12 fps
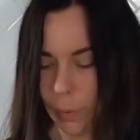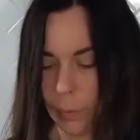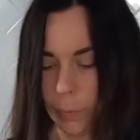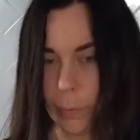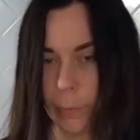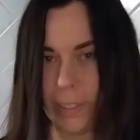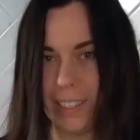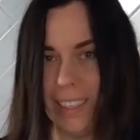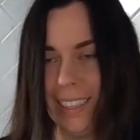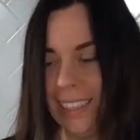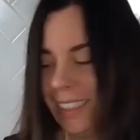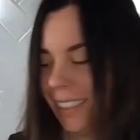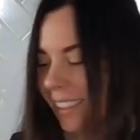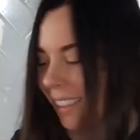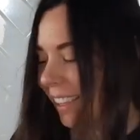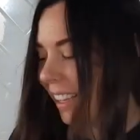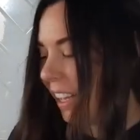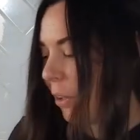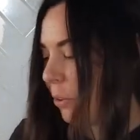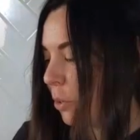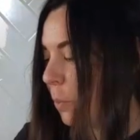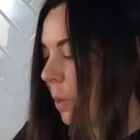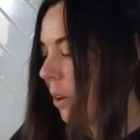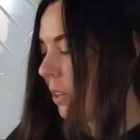I was
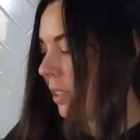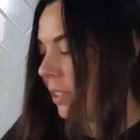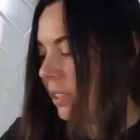so worried that